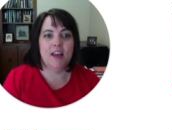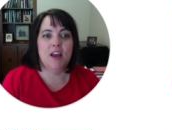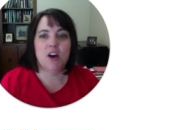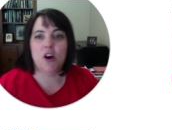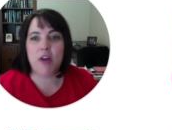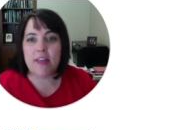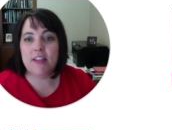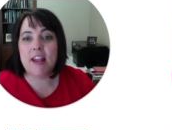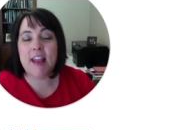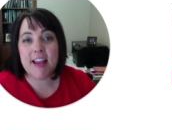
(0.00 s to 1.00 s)
Okay,
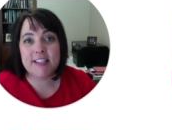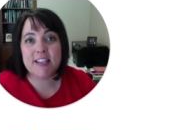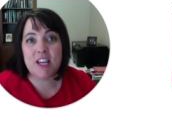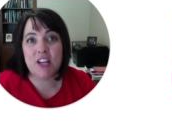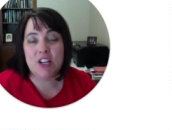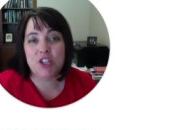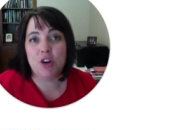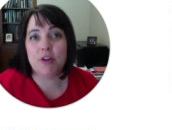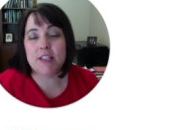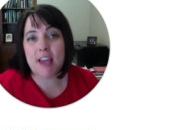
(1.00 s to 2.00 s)
the next thing you need to
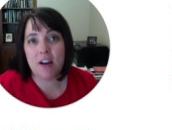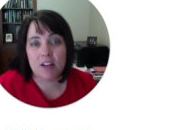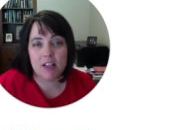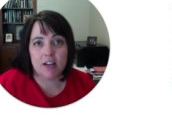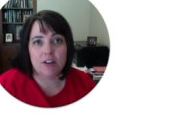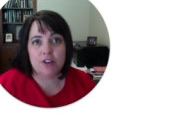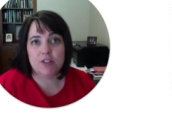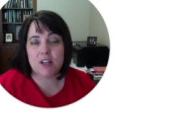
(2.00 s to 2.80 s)
know is calculator use.